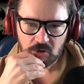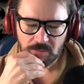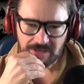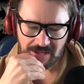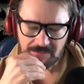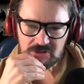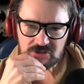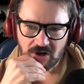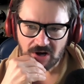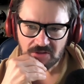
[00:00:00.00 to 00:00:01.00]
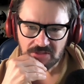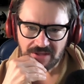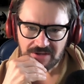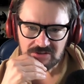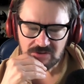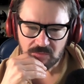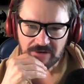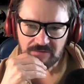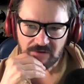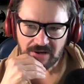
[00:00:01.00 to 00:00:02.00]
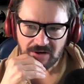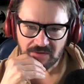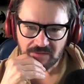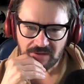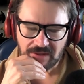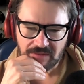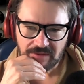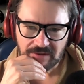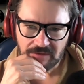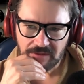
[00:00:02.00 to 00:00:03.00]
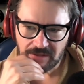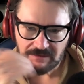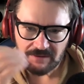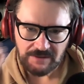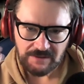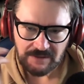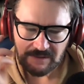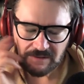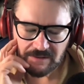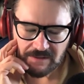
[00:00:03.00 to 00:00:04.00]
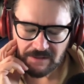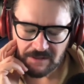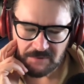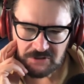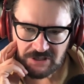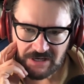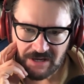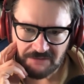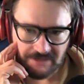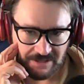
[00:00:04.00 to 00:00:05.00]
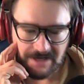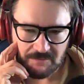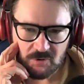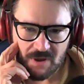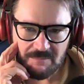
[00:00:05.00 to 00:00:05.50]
became a star thanks to Ric Flair and the machine of the NWA